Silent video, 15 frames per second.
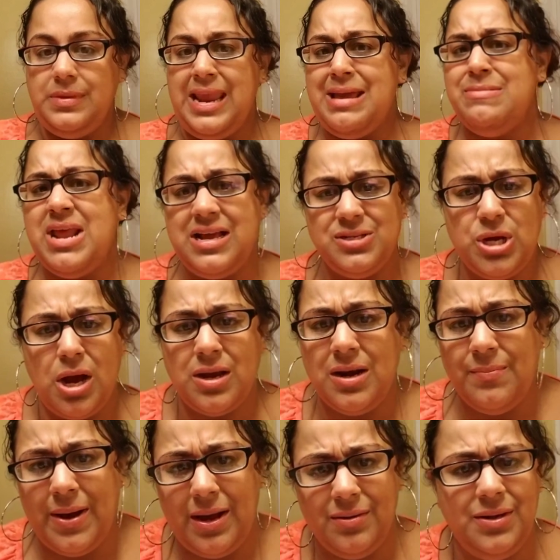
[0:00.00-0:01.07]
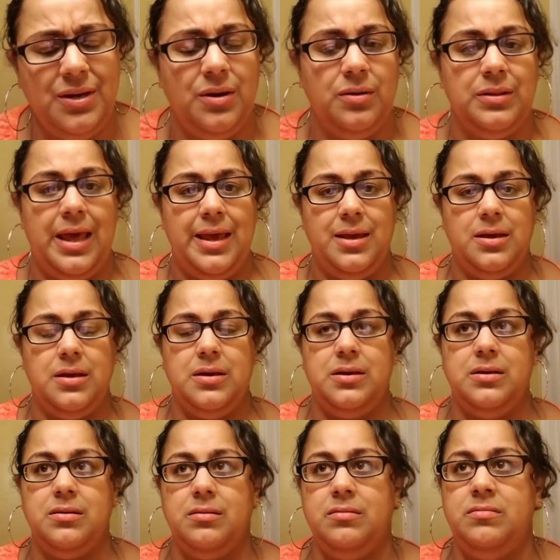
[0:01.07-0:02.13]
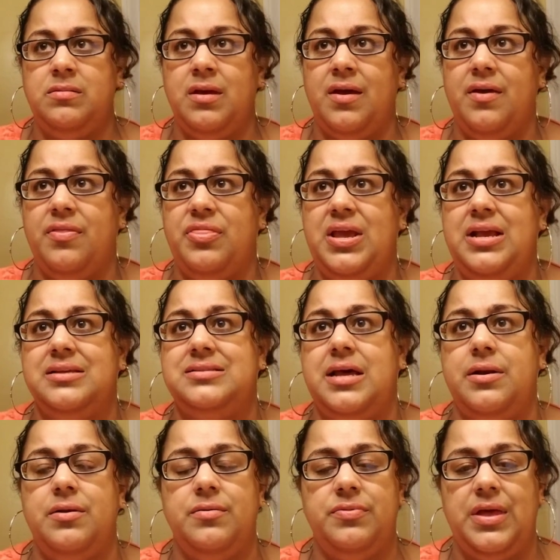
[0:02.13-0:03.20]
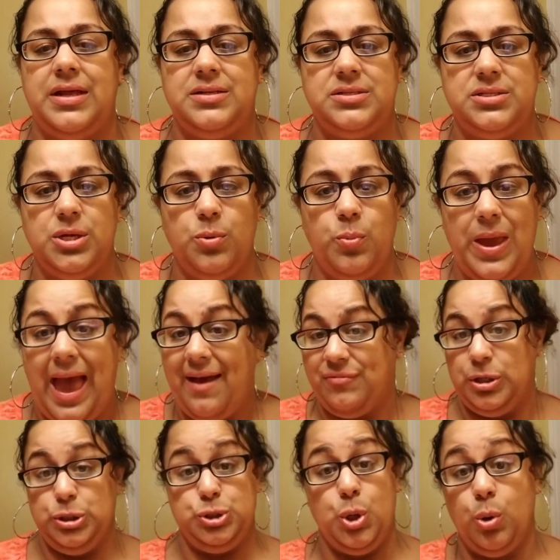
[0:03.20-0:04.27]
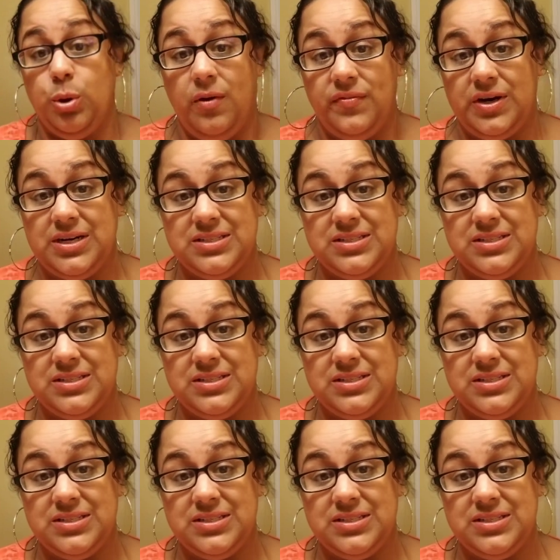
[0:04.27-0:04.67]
I'm not talking about, like things that we have control over,